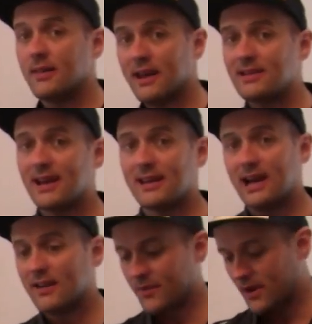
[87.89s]
That
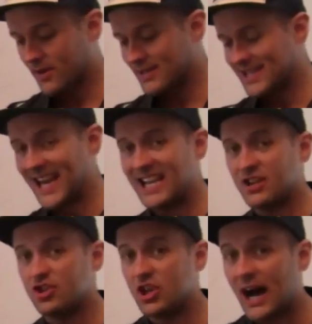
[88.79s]
.class file
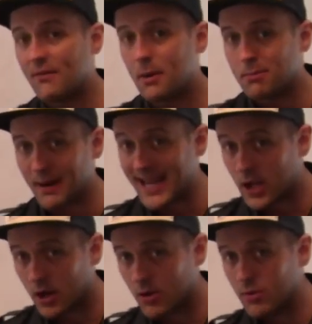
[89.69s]
contained Java
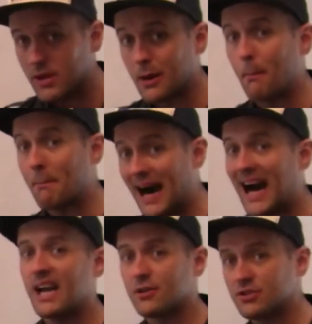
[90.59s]
bytecode,
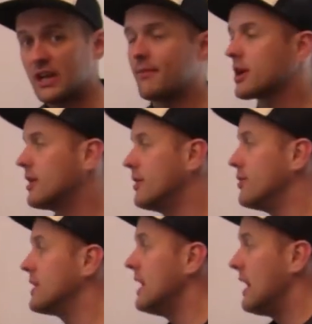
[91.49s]
compiled Java
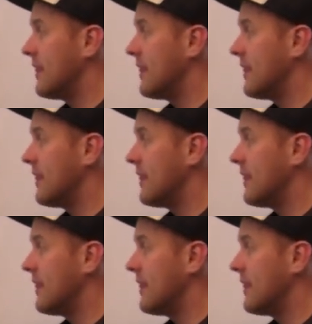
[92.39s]
code,